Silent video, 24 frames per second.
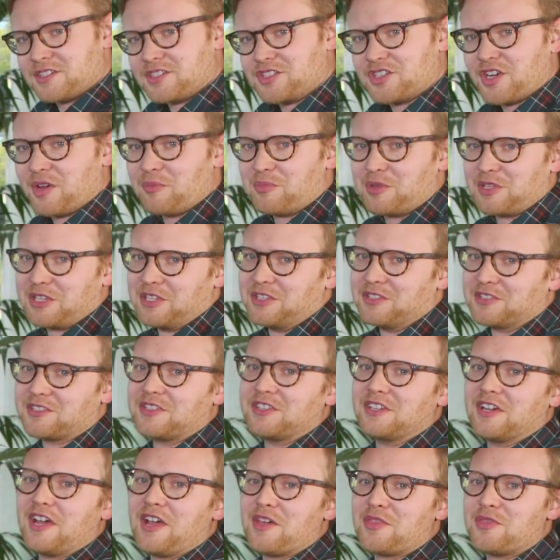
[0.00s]
Jumping into
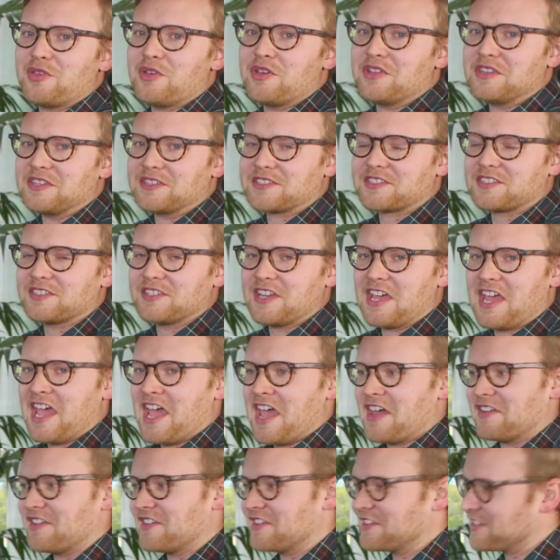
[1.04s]
the i thirty
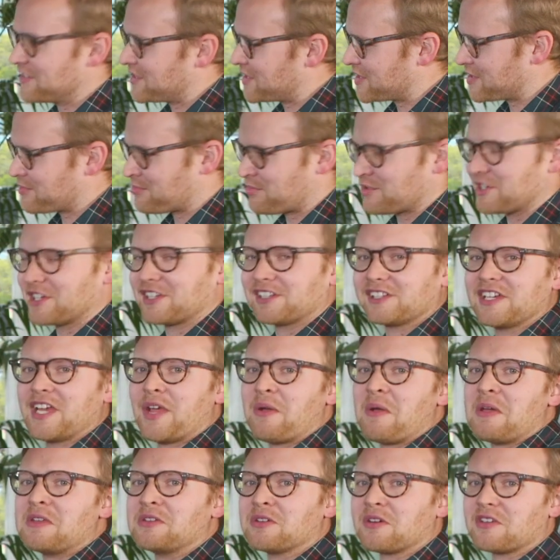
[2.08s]
sedan, and it's pretty
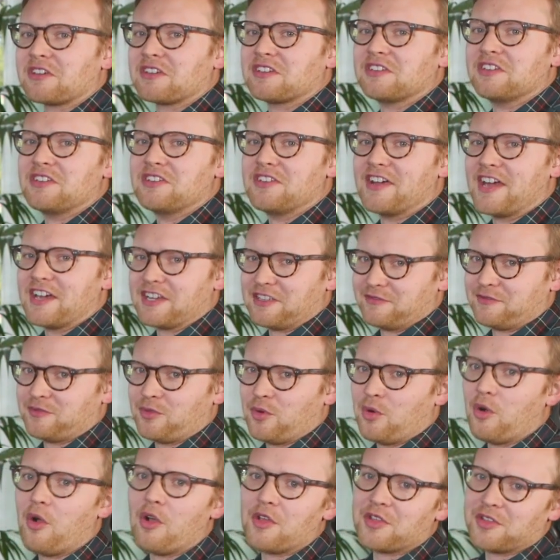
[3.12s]
clear we're not in a
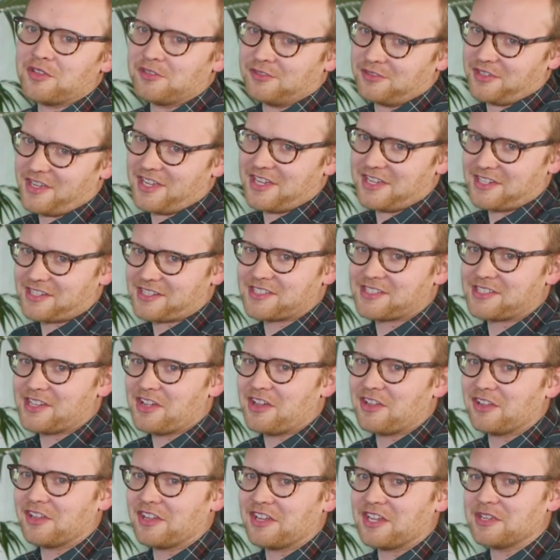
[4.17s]
ninety-four Hyundai
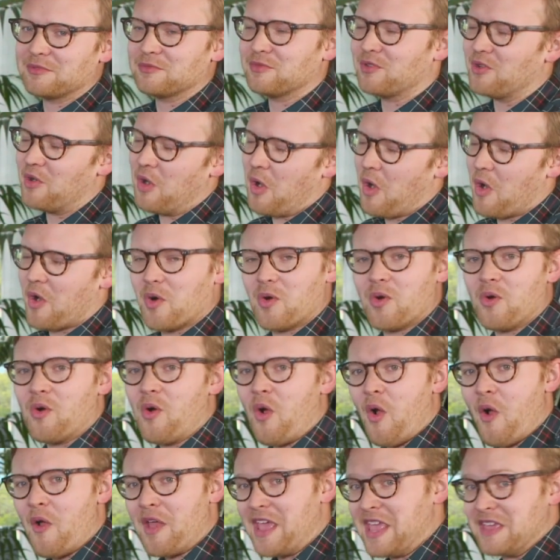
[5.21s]
Excel anymore,
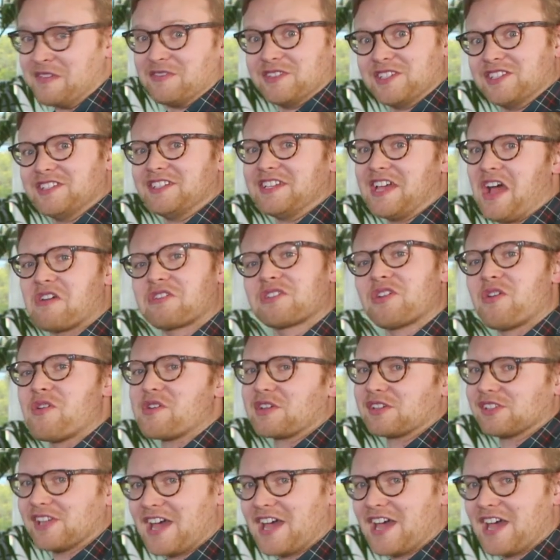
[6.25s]
or even in the outgoing